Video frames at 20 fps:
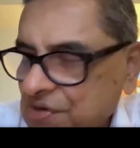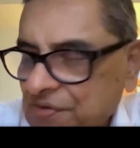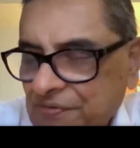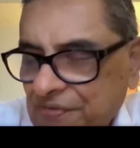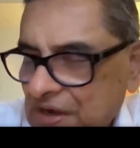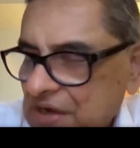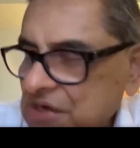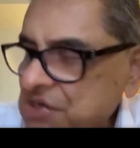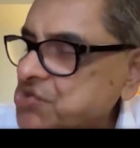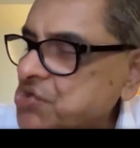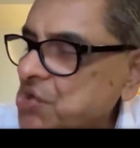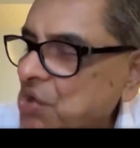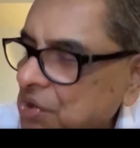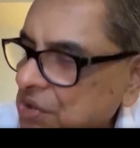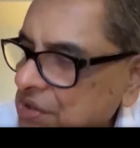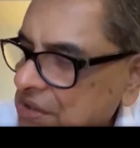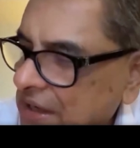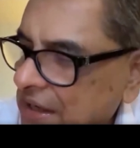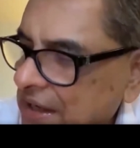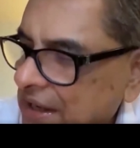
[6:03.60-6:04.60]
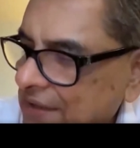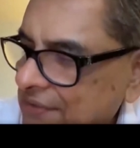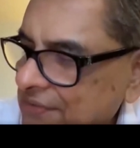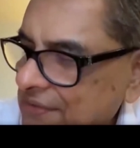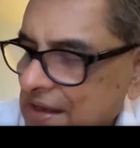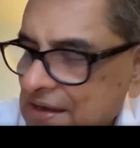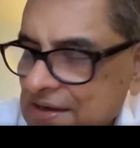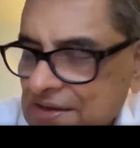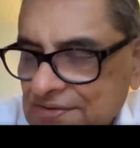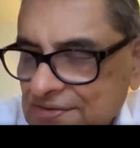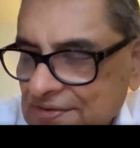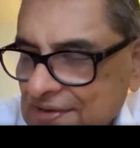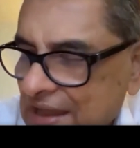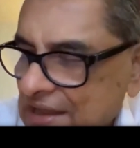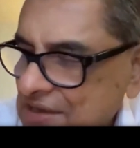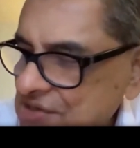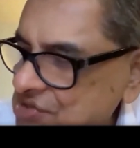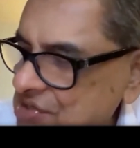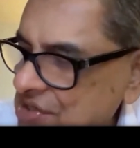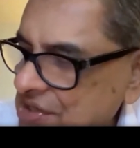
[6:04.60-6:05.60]
very shortly, and that is
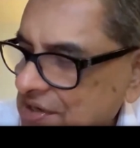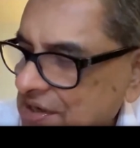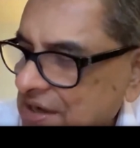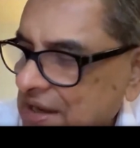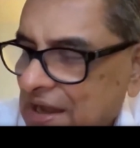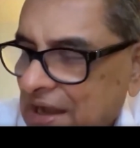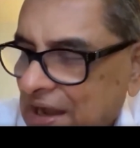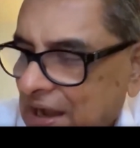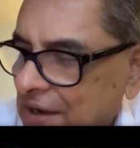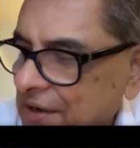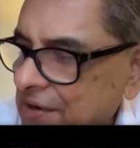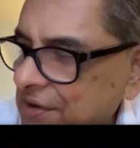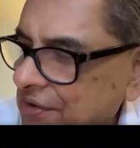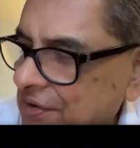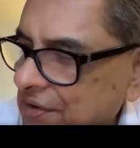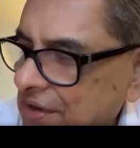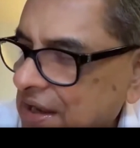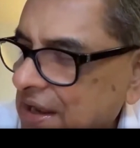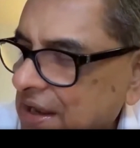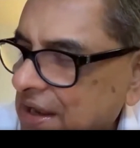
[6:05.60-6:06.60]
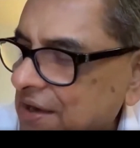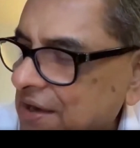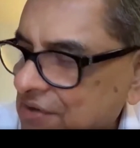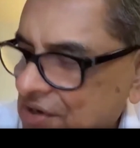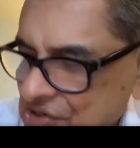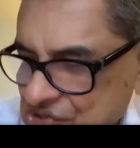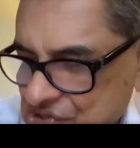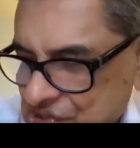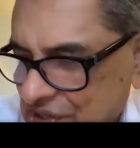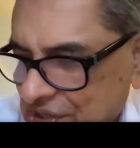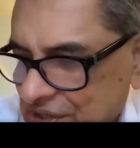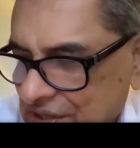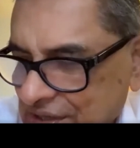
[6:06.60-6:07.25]
Nigeria, Hungary, and Russia.